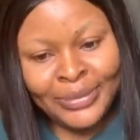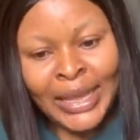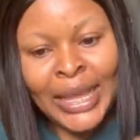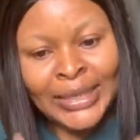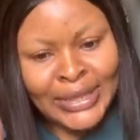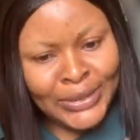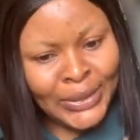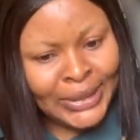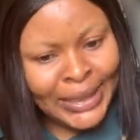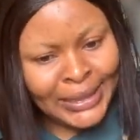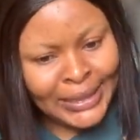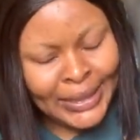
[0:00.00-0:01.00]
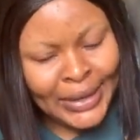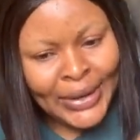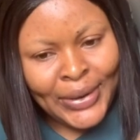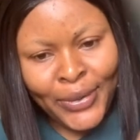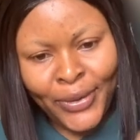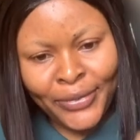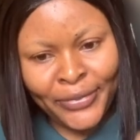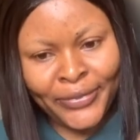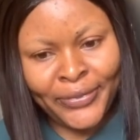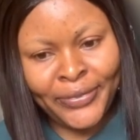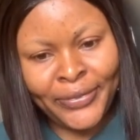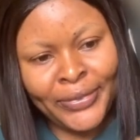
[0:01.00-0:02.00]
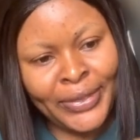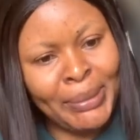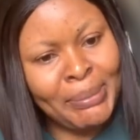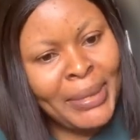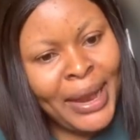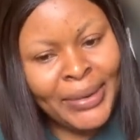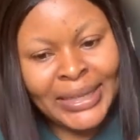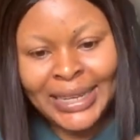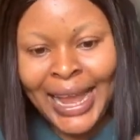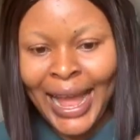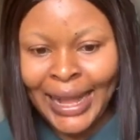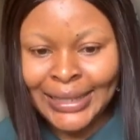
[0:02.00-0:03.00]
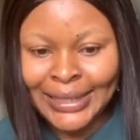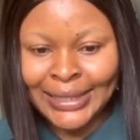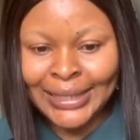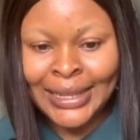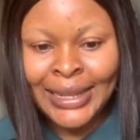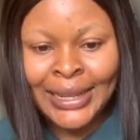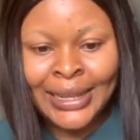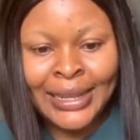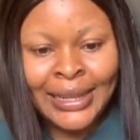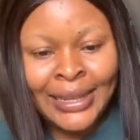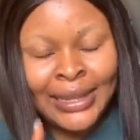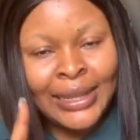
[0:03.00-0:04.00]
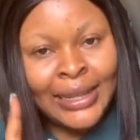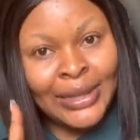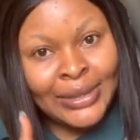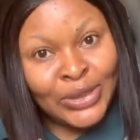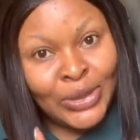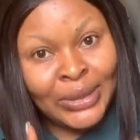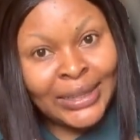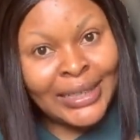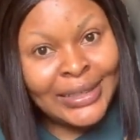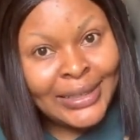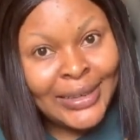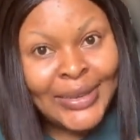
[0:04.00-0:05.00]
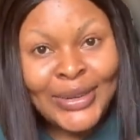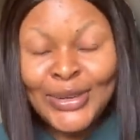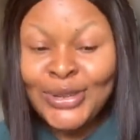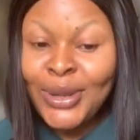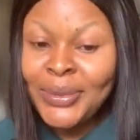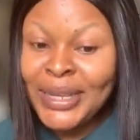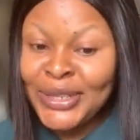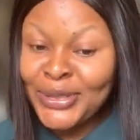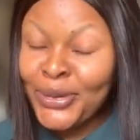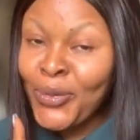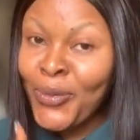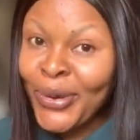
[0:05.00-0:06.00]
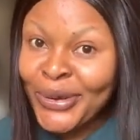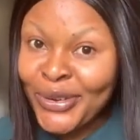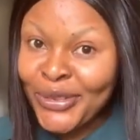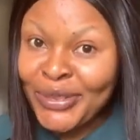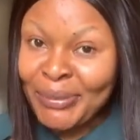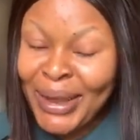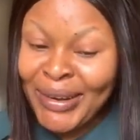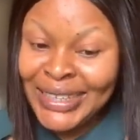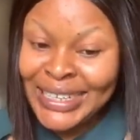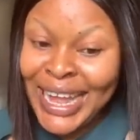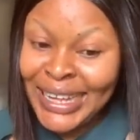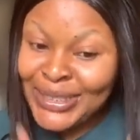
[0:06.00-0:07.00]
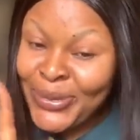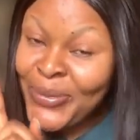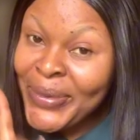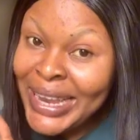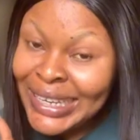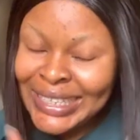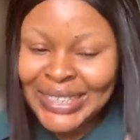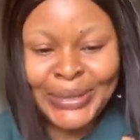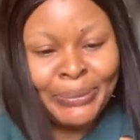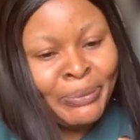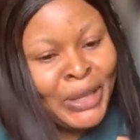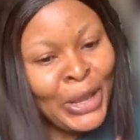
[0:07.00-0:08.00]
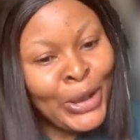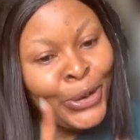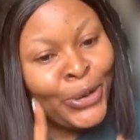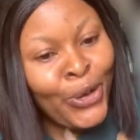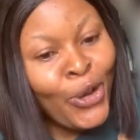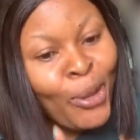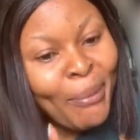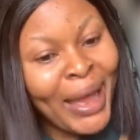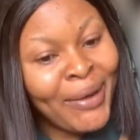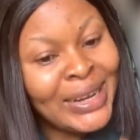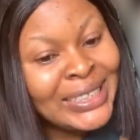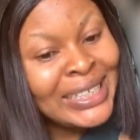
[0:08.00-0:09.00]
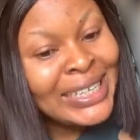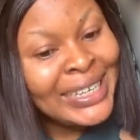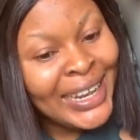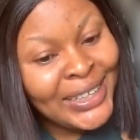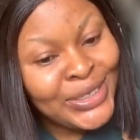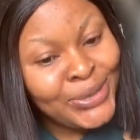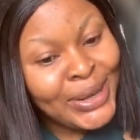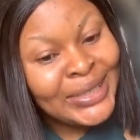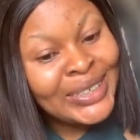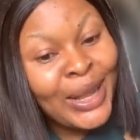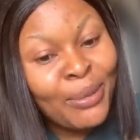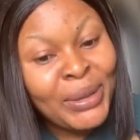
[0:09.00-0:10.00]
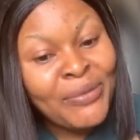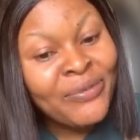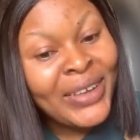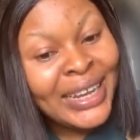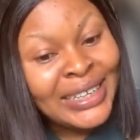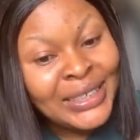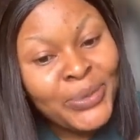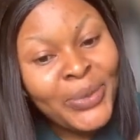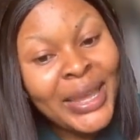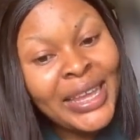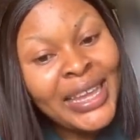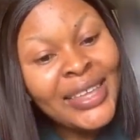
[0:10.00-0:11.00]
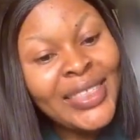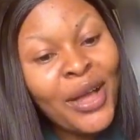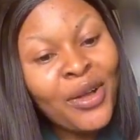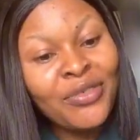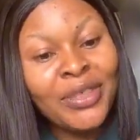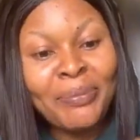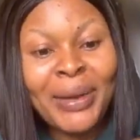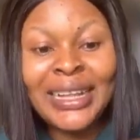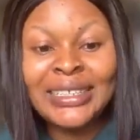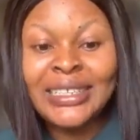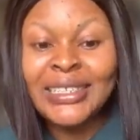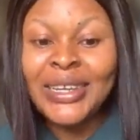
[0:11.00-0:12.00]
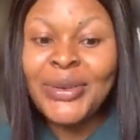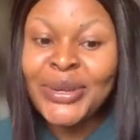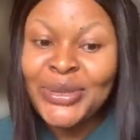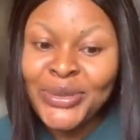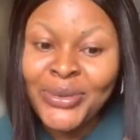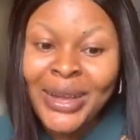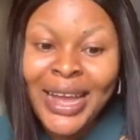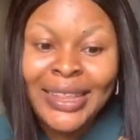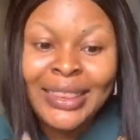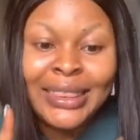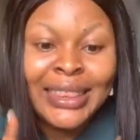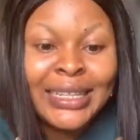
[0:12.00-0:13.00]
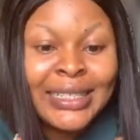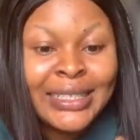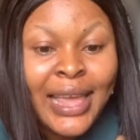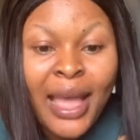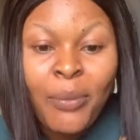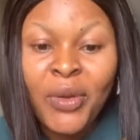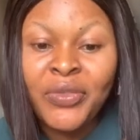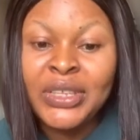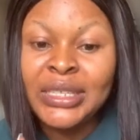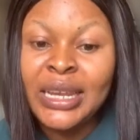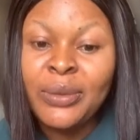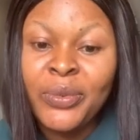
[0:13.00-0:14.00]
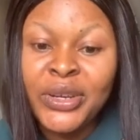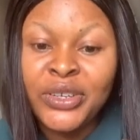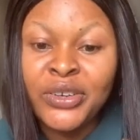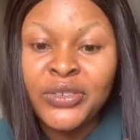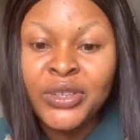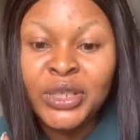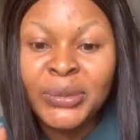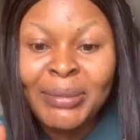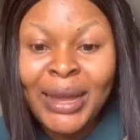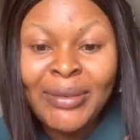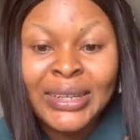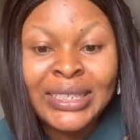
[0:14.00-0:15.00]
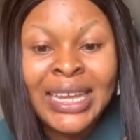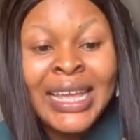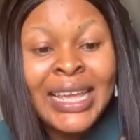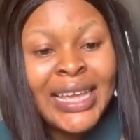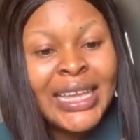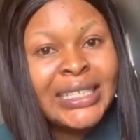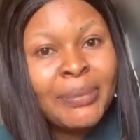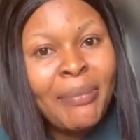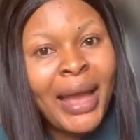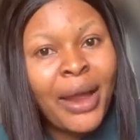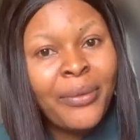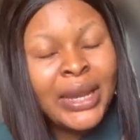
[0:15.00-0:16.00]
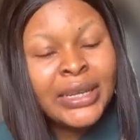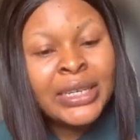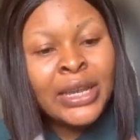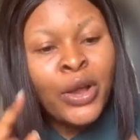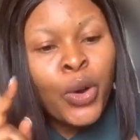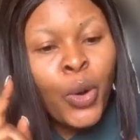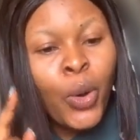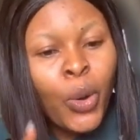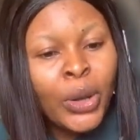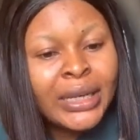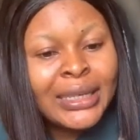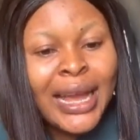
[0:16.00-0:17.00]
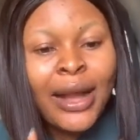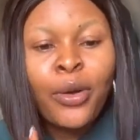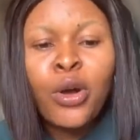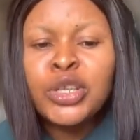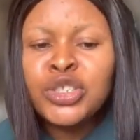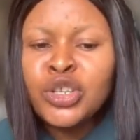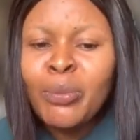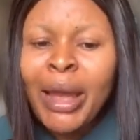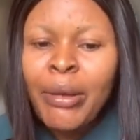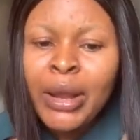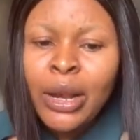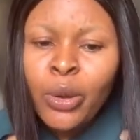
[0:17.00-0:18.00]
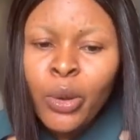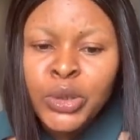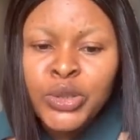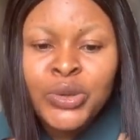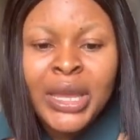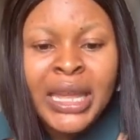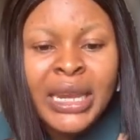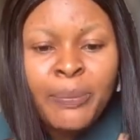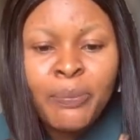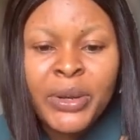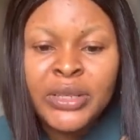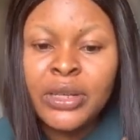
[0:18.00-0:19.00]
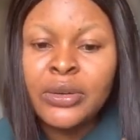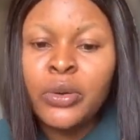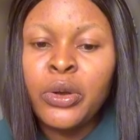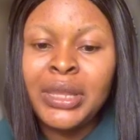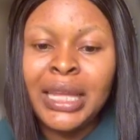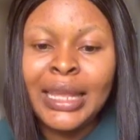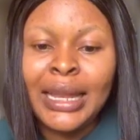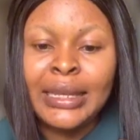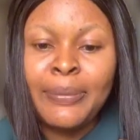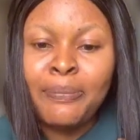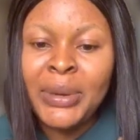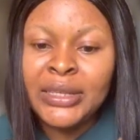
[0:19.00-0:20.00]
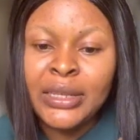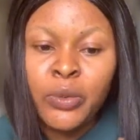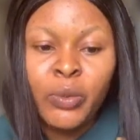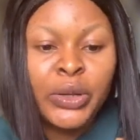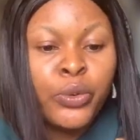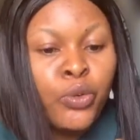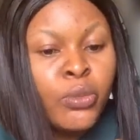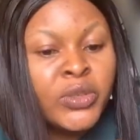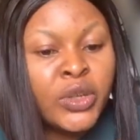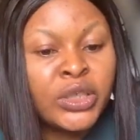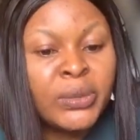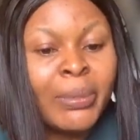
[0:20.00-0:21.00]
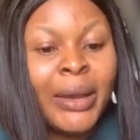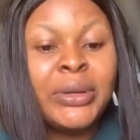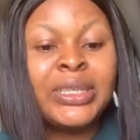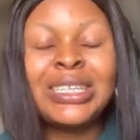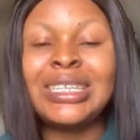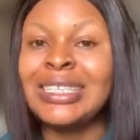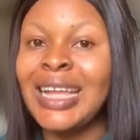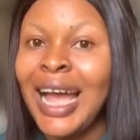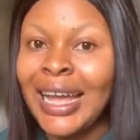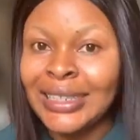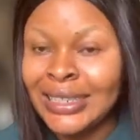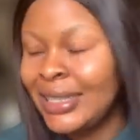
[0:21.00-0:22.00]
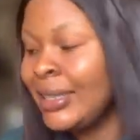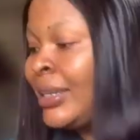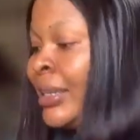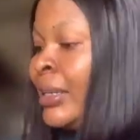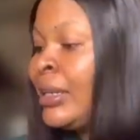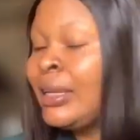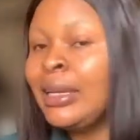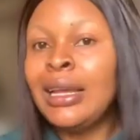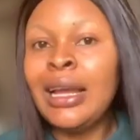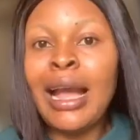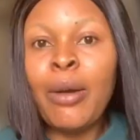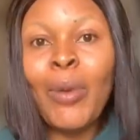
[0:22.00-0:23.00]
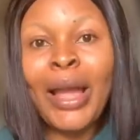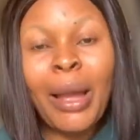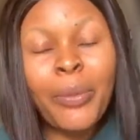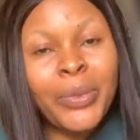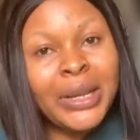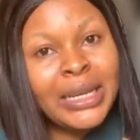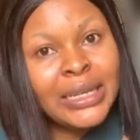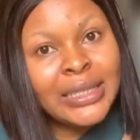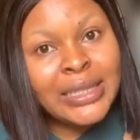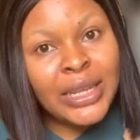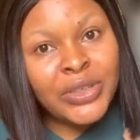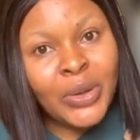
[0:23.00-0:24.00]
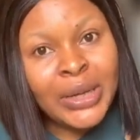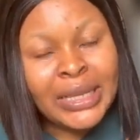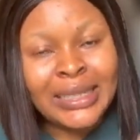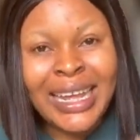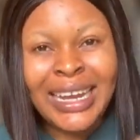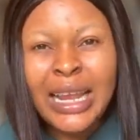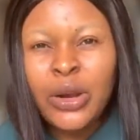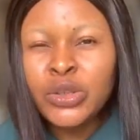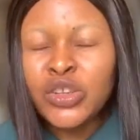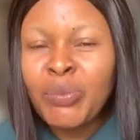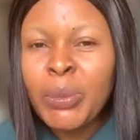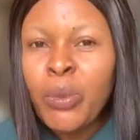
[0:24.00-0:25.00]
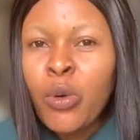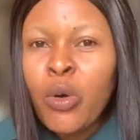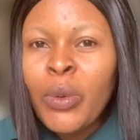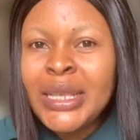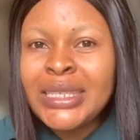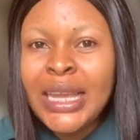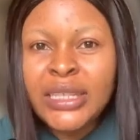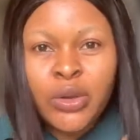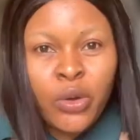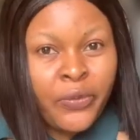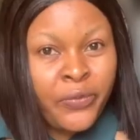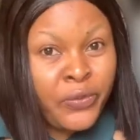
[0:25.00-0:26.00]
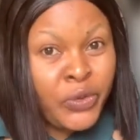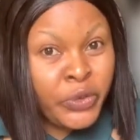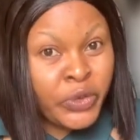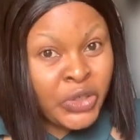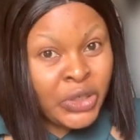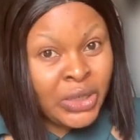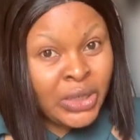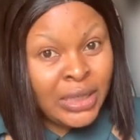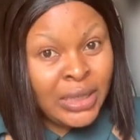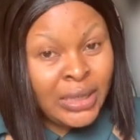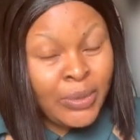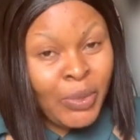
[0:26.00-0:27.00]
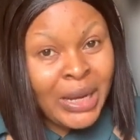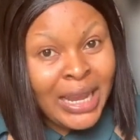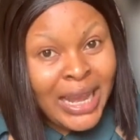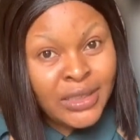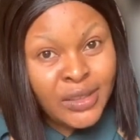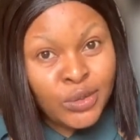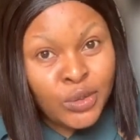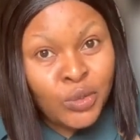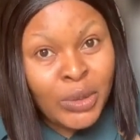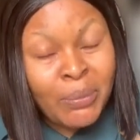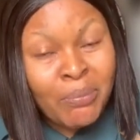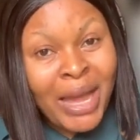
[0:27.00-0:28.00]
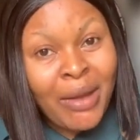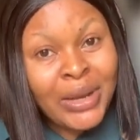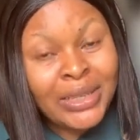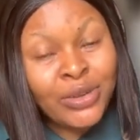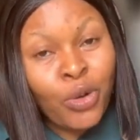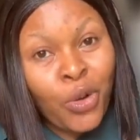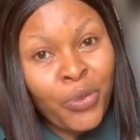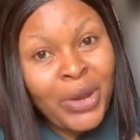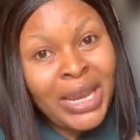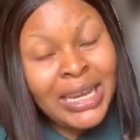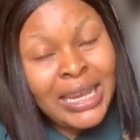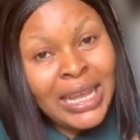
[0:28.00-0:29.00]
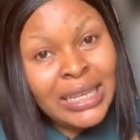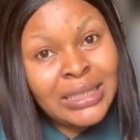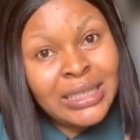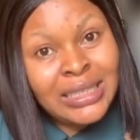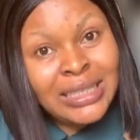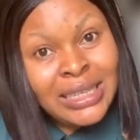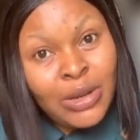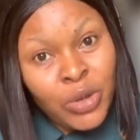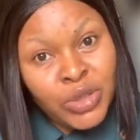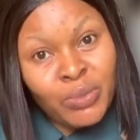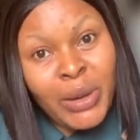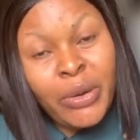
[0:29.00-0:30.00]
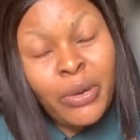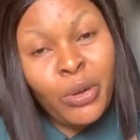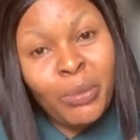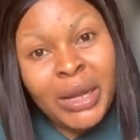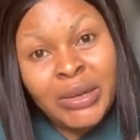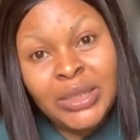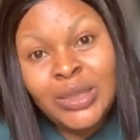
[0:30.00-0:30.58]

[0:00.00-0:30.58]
Section 33 of the Marriage Act, Section 33, subsection 1 of the Marriage Act reads, no marriage in Nigeria shall be valid where either of the parties thereto at the time of the celebration of such marriage is married under customary law to any person other than the person with whom such marriage is had. Why I'm reading this section is that a lot of people always get confused when it has to do with marriage already existing customary law marriage. So